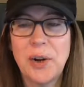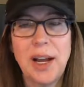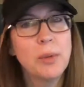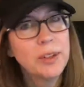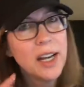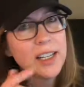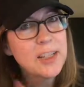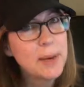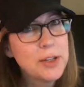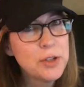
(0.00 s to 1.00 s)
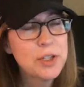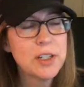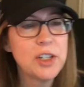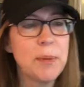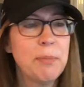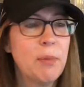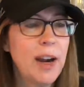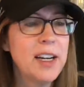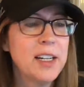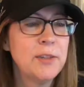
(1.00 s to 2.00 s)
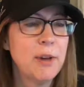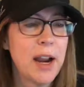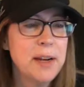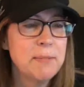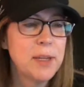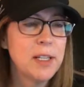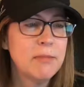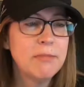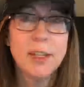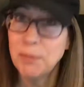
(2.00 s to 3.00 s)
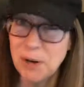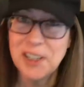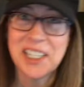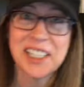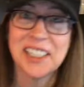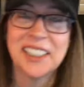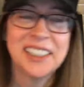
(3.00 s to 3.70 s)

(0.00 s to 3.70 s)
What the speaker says: I will not expect you to jump right in and write, but good morning.